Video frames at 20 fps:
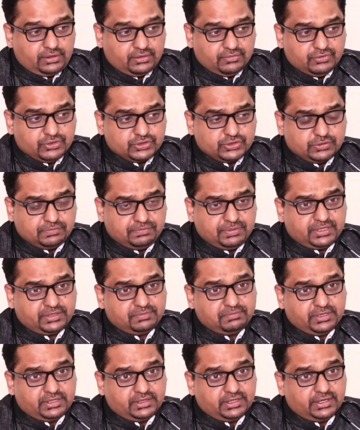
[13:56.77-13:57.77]
We should
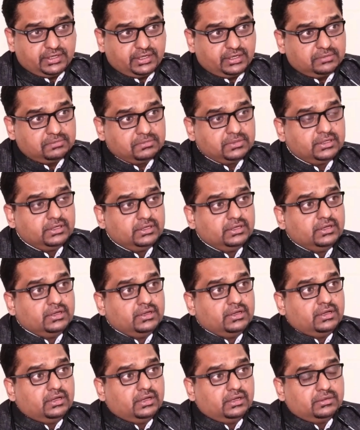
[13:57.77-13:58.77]
pick that up.
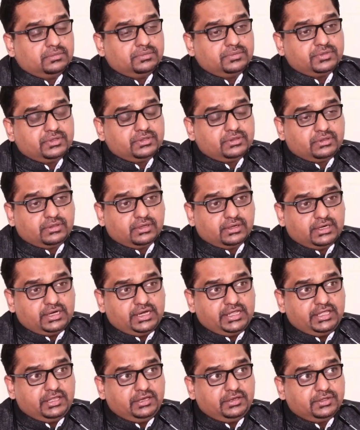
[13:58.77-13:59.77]

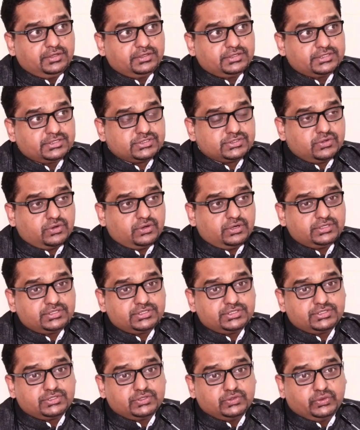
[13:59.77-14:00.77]
Thirdly,
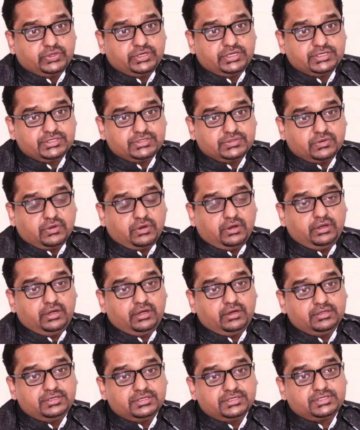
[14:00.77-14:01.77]
snoring is not
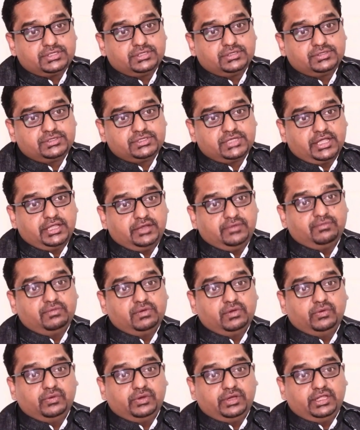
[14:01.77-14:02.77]
just a sign of
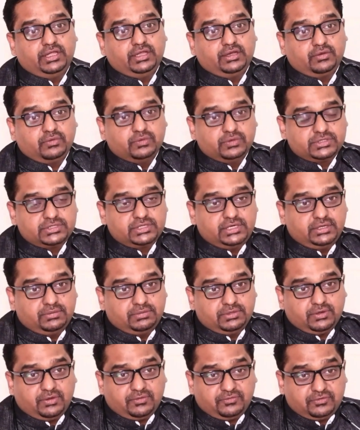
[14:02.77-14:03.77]
glory and good sleep.
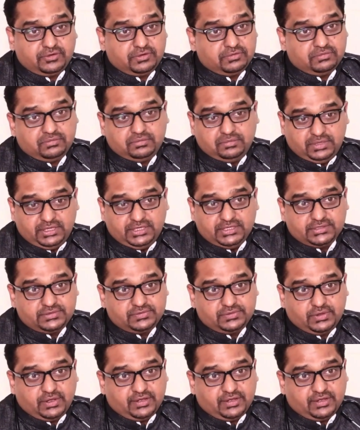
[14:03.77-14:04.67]
It often means you